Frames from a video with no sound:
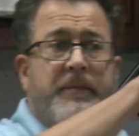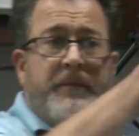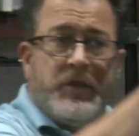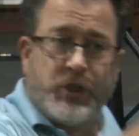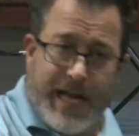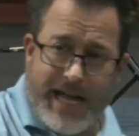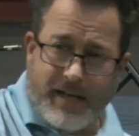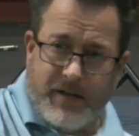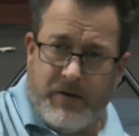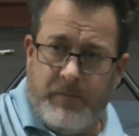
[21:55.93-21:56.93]

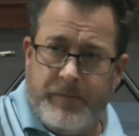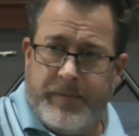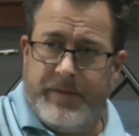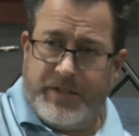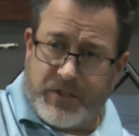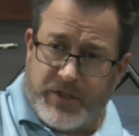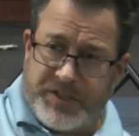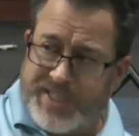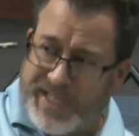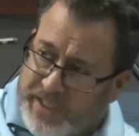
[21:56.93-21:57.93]
Shiloh, this
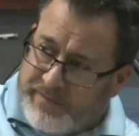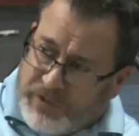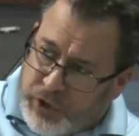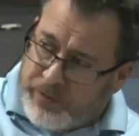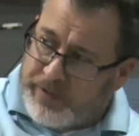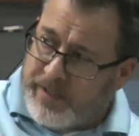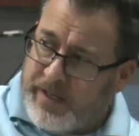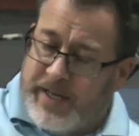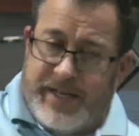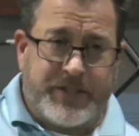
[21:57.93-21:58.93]
descendant of Judah,
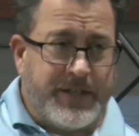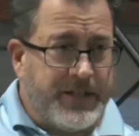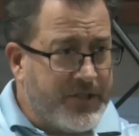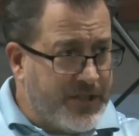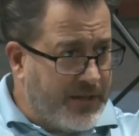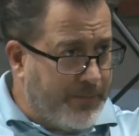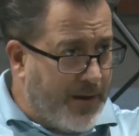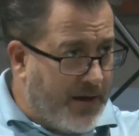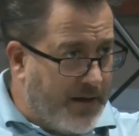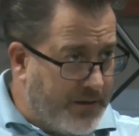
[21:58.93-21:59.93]
is going to sit upon